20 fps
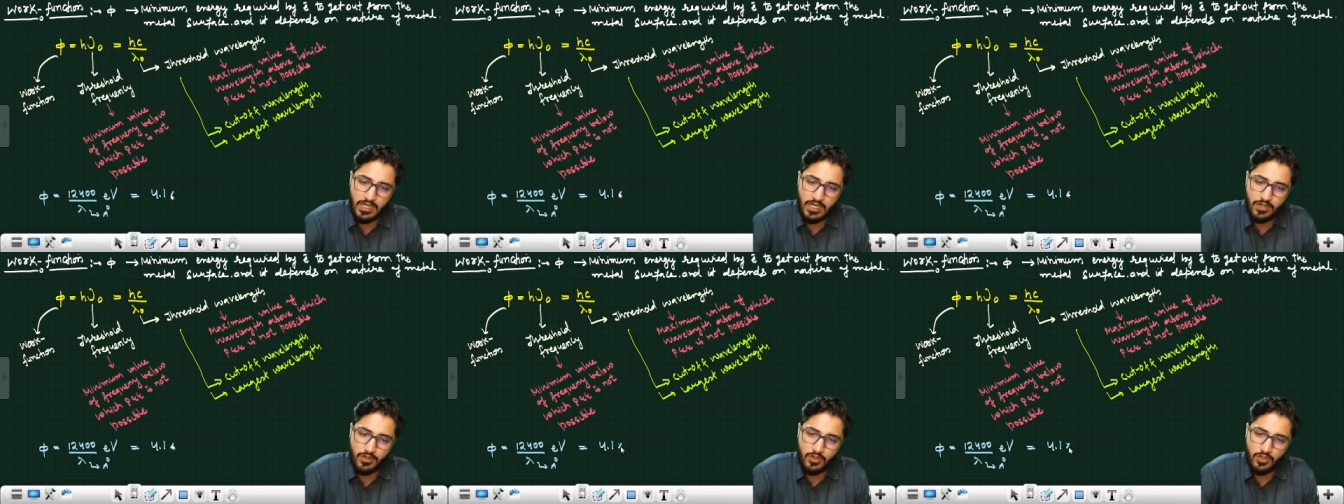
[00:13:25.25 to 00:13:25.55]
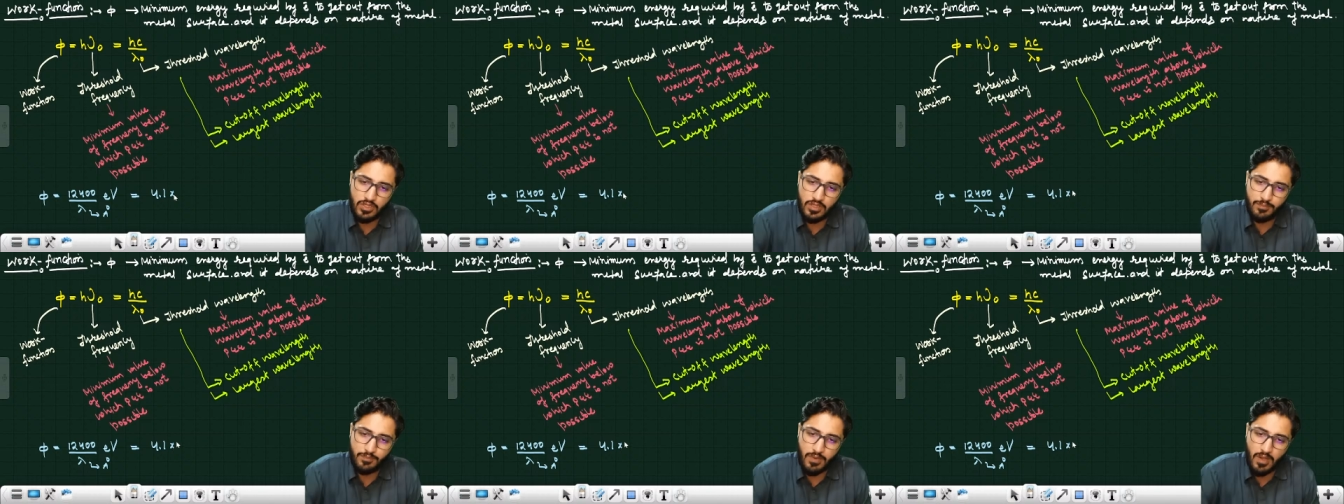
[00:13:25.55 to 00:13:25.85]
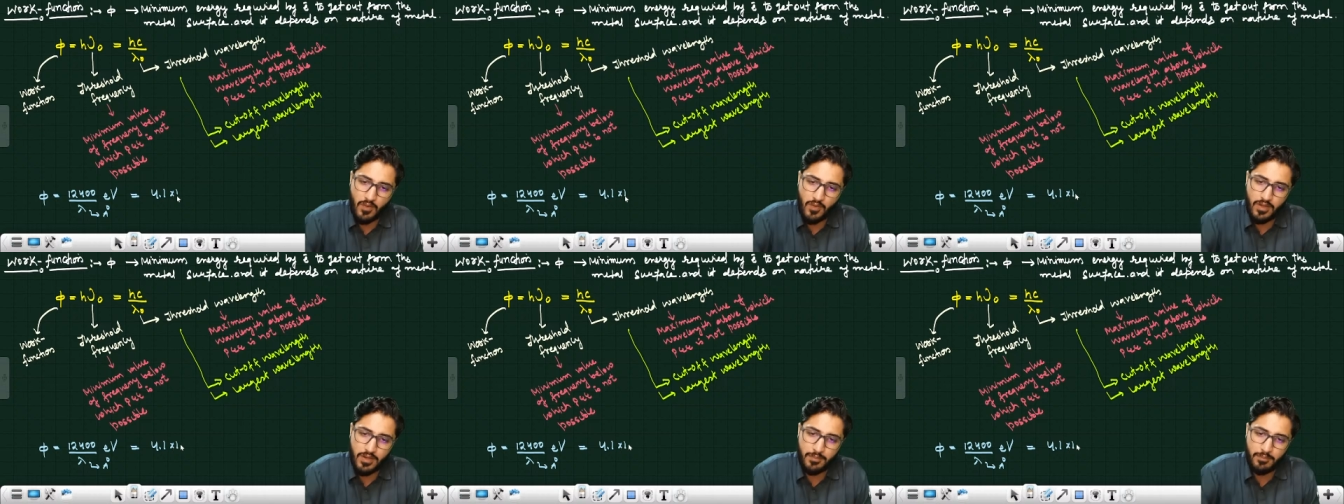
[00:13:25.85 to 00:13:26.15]
10 to the
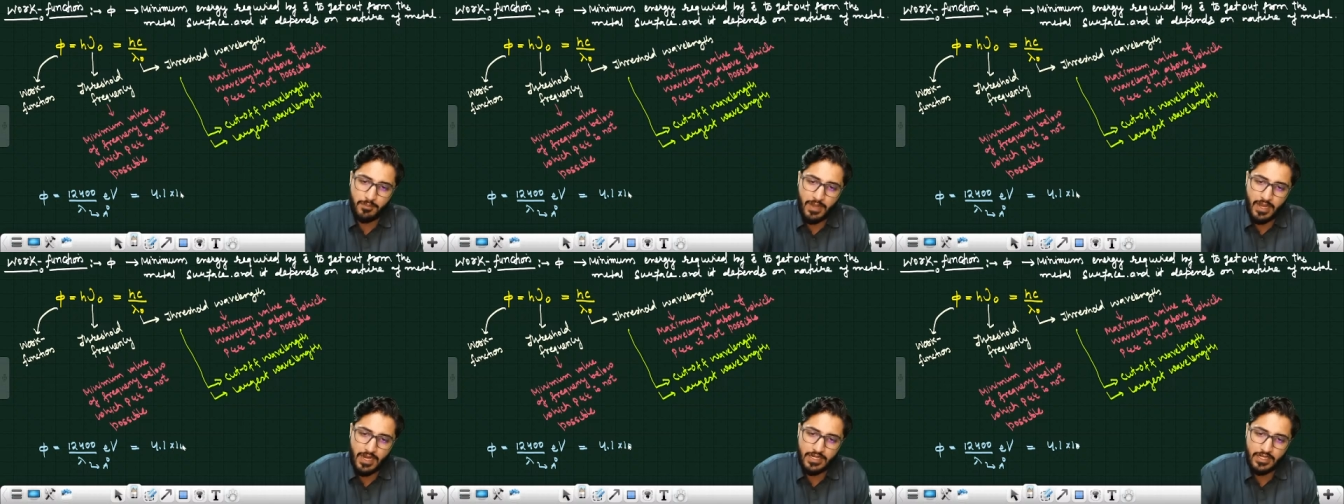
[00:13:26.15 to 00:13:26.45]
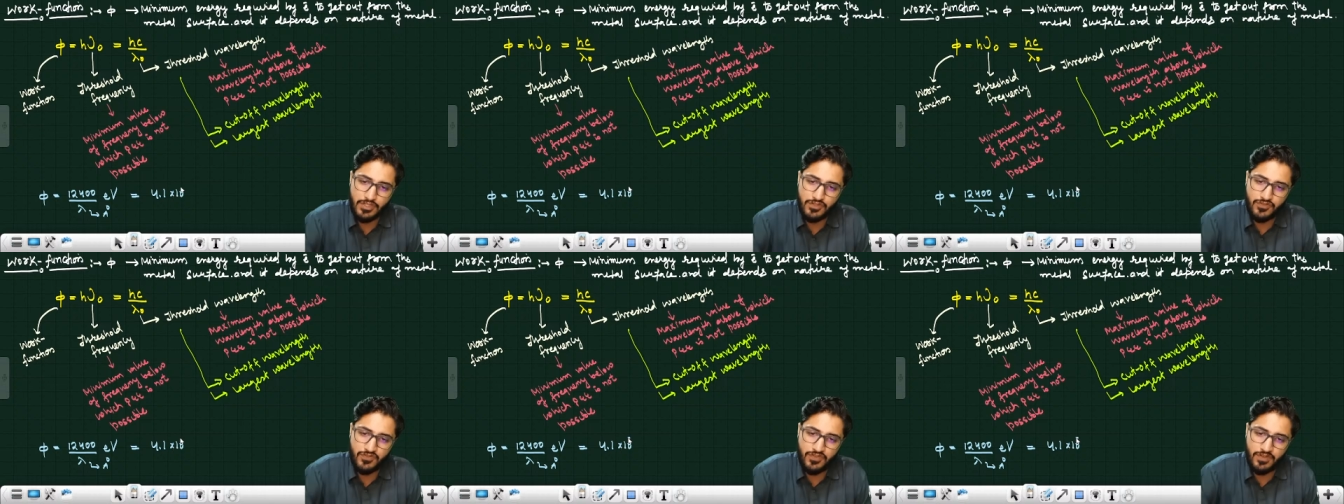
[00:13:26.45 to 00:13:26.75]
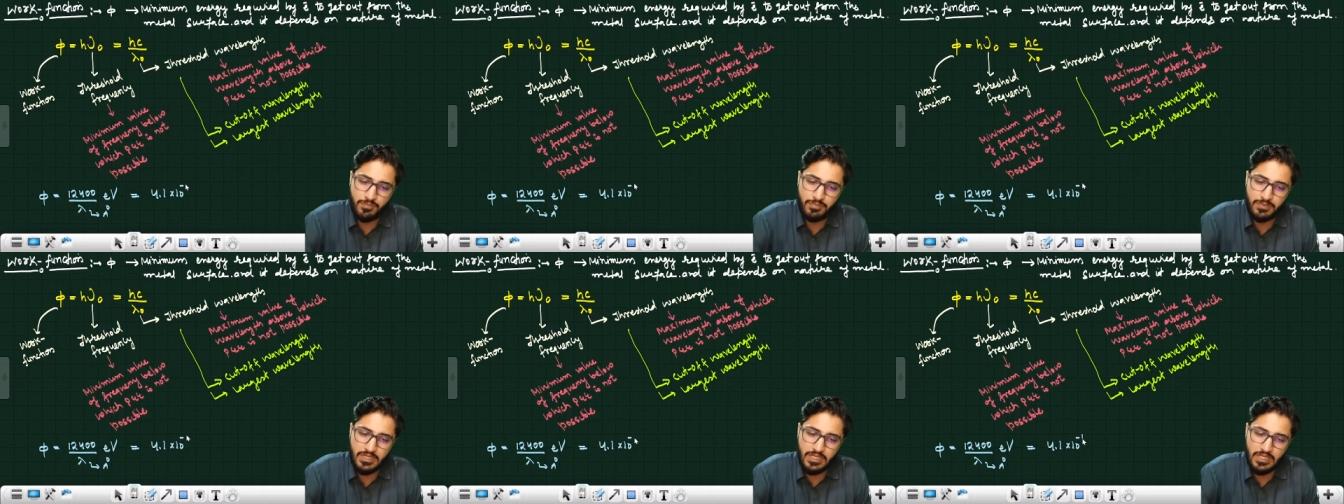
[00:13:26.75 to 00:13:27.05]
power minus
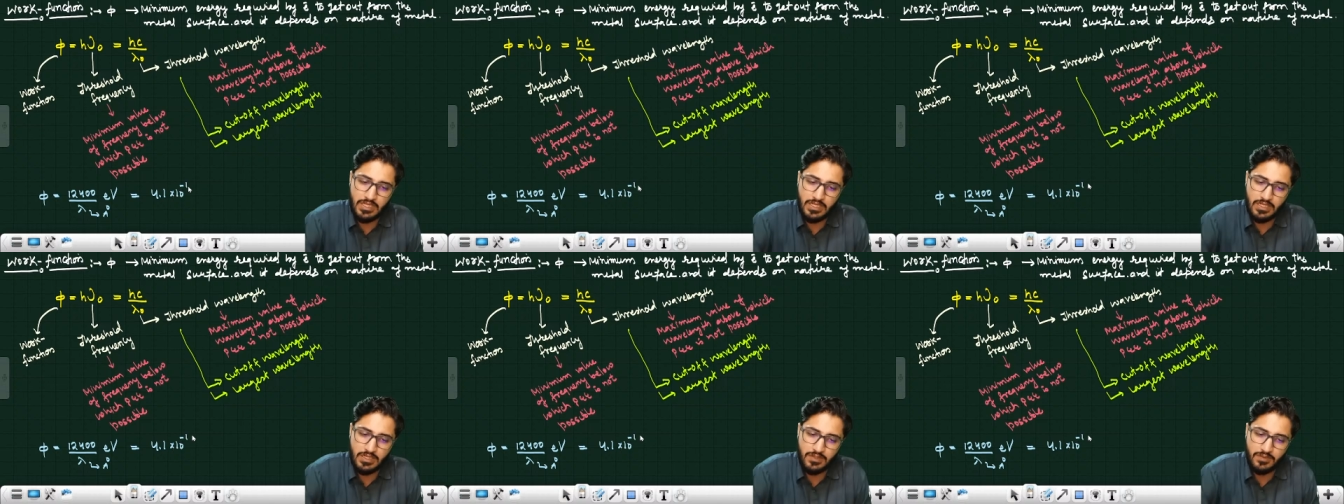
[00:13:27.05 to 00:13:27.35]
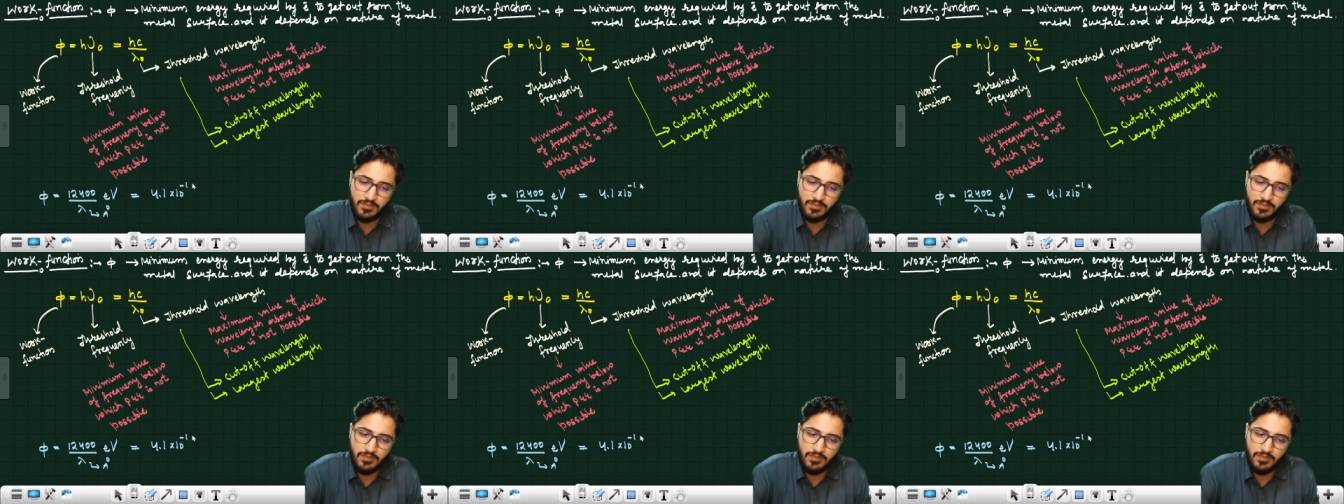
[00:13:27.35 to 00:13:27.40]
15